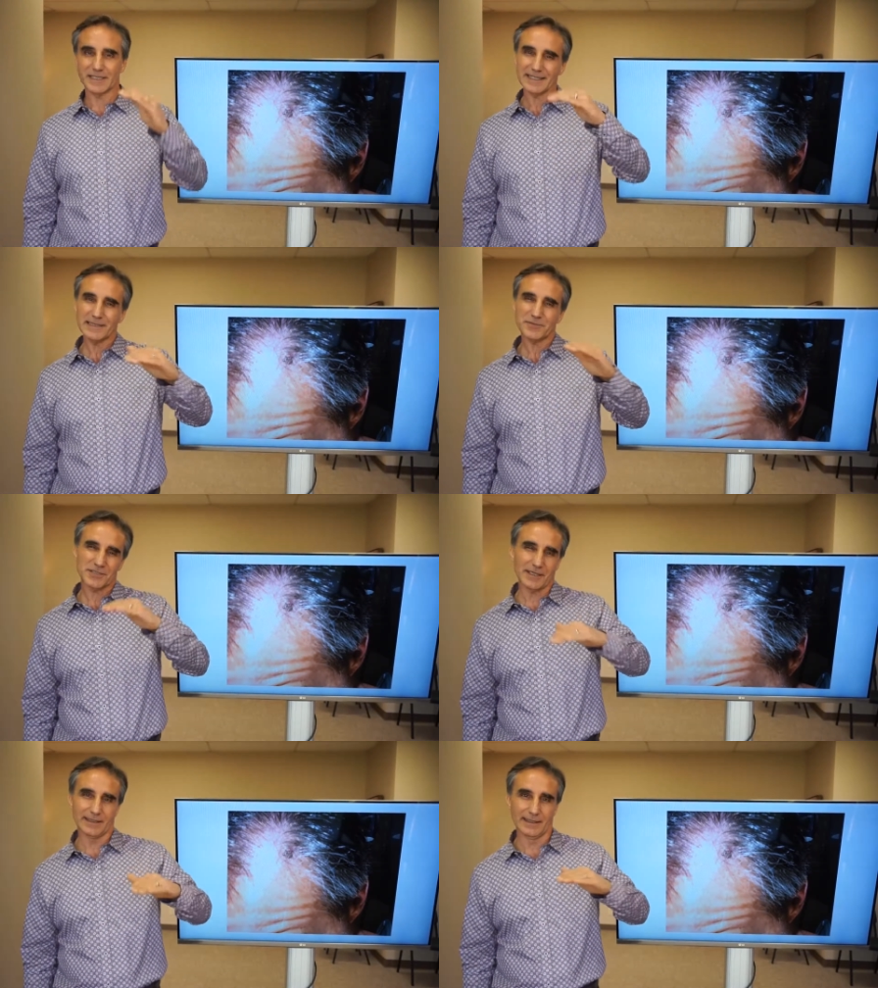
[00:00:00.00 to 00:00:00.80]
I keep
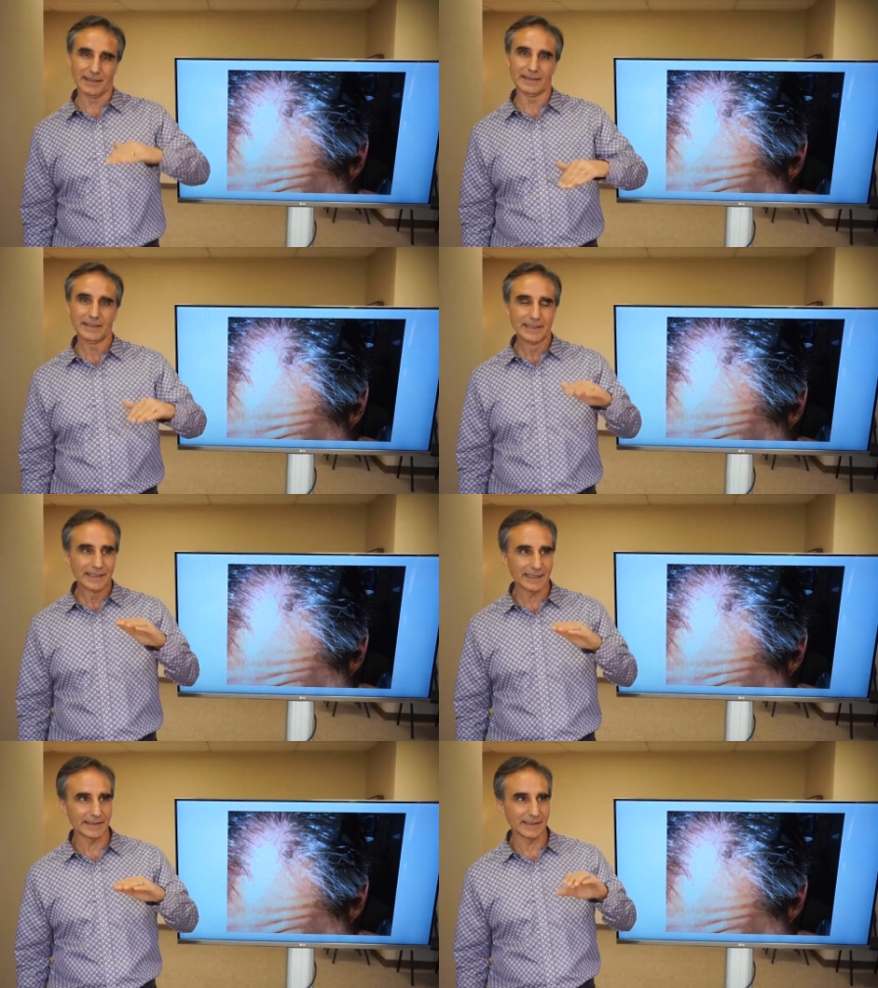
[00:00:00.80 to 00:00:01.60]
studying,
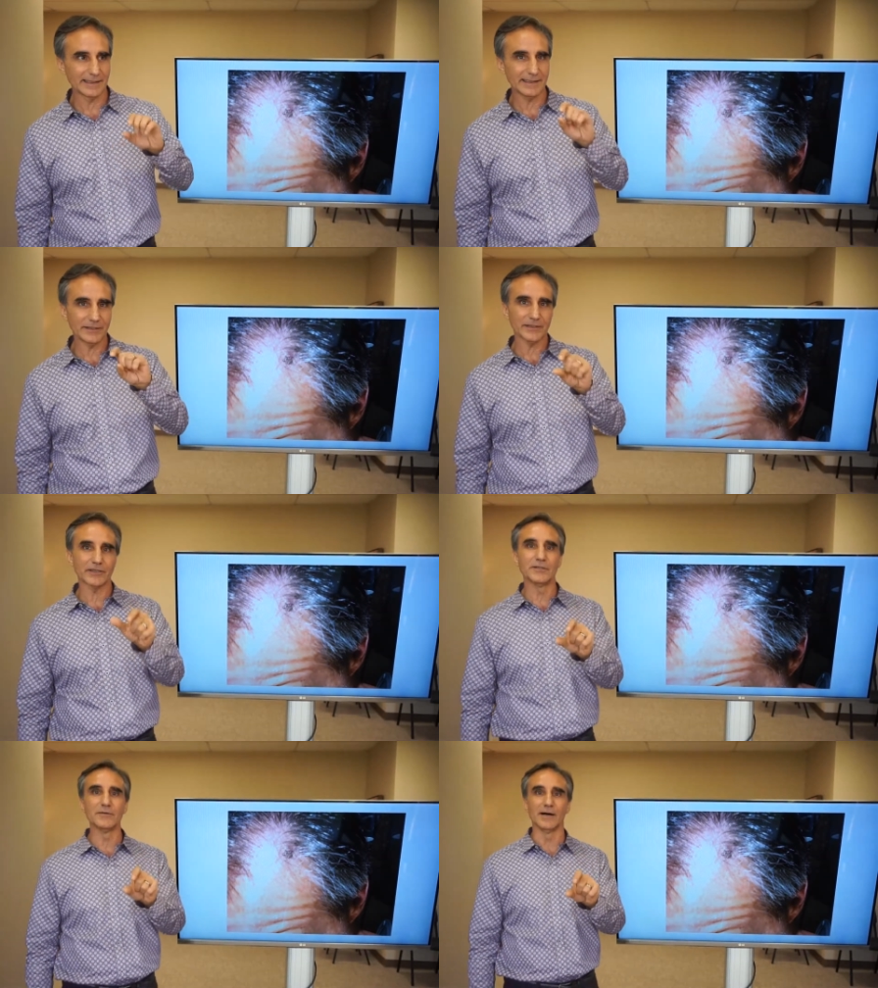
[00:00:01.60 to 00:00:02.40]
and I hit on
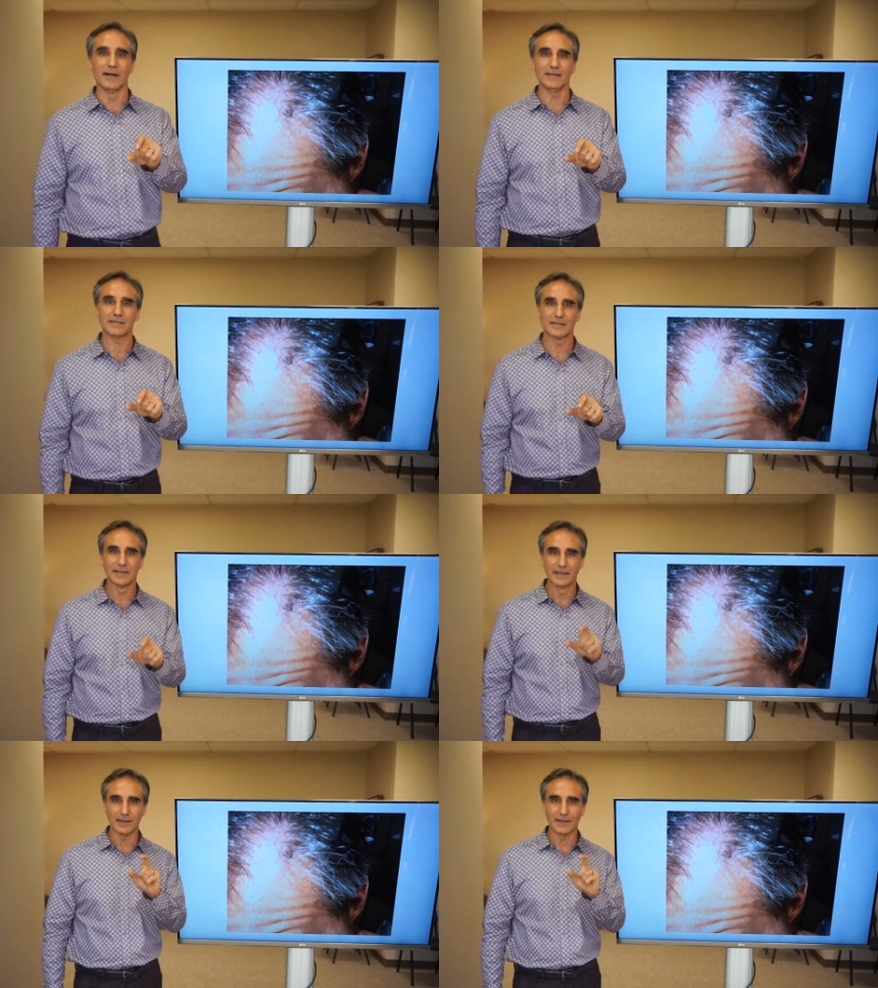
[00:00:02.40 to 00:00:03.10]
a nuance.